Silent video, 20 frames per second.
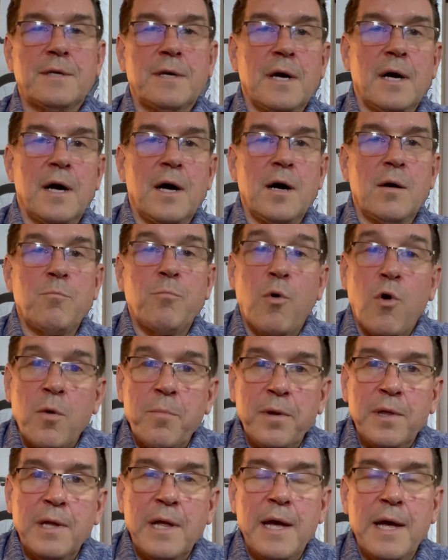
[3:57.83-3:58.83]

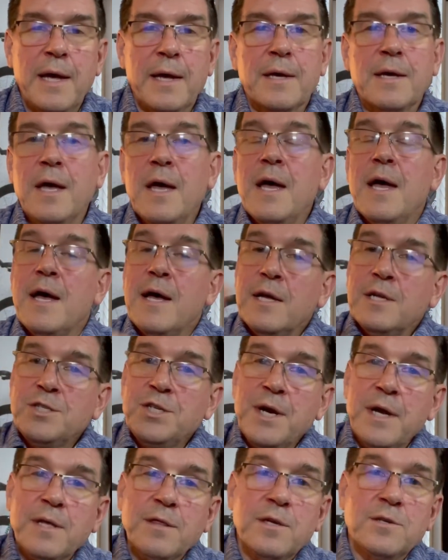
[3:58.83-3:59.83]
Bourboulenc,
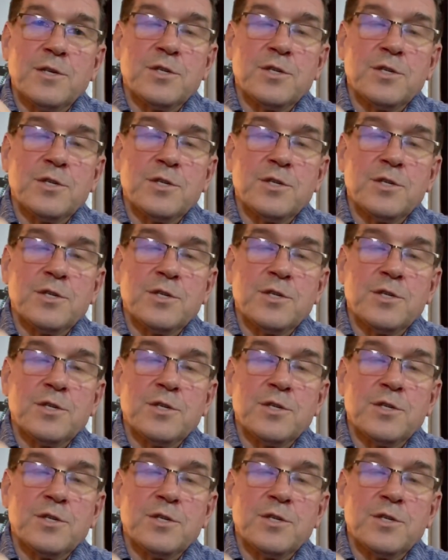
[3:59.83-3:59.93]
check the